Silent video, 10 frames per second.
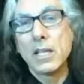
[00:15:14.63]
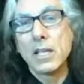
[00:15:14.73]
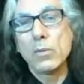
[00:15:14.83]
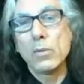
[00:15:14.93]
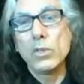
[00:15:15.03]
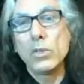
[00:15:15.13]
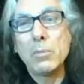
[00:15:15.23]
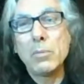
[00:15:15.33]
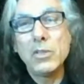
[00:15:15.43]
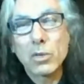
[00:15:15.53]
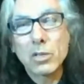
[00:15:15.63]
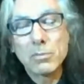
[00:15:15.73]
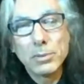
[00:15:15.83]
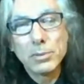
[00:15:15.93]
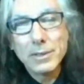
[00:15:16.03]
You were
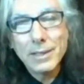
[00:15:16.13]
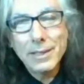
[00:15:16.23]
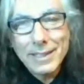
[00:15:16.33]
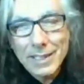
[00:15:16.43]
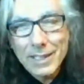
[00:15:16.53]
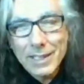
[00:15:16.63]
completely